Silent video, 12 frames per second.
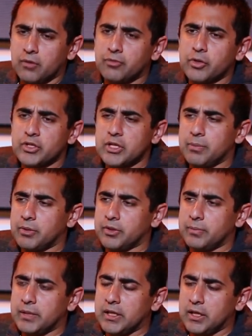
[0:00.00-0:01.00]
For example, at
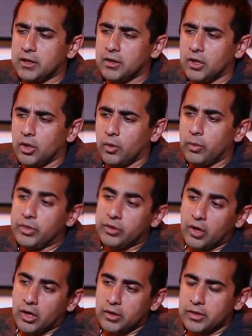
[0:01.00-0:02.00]
the beginning, we
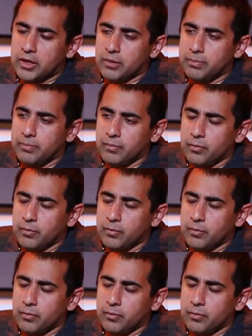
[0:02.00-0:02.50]
thought that